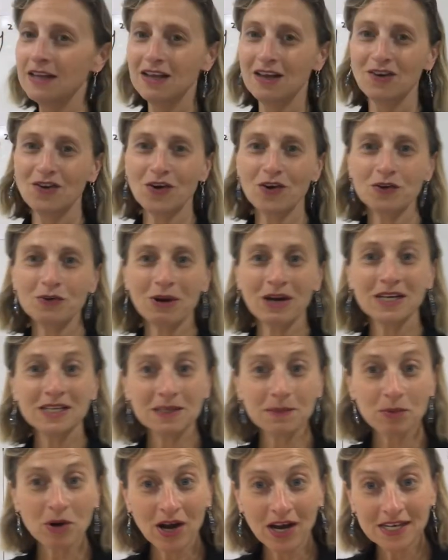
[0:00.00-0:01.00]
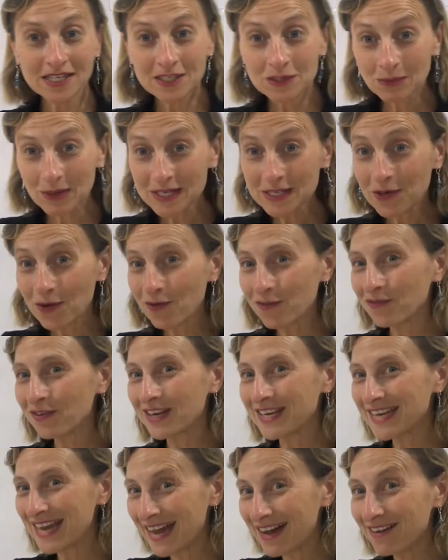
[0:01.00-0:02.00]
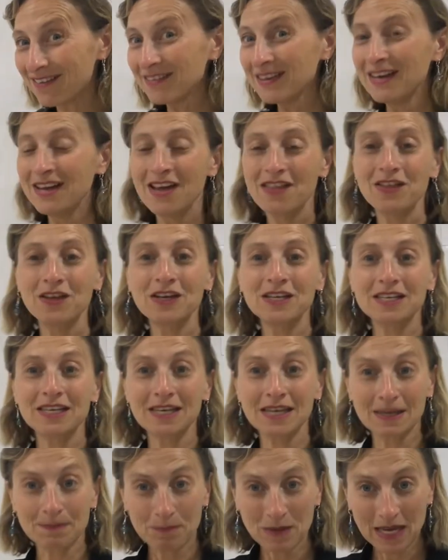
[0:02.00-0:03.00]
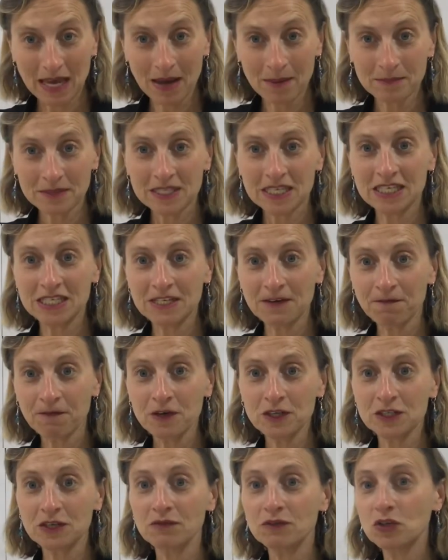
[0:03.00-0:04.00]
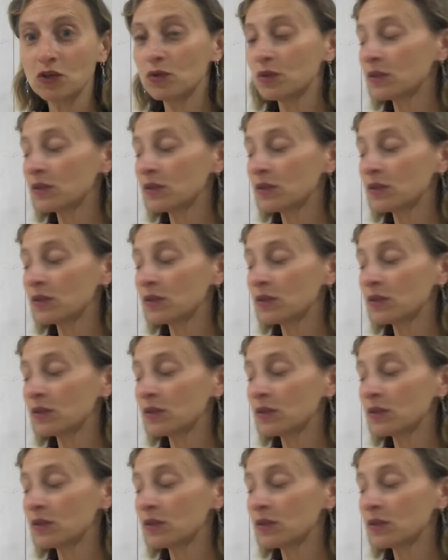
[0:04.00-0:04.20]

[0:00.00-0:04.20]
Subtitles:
No great surprise to us, hopefully now, that it becomes the difference of 2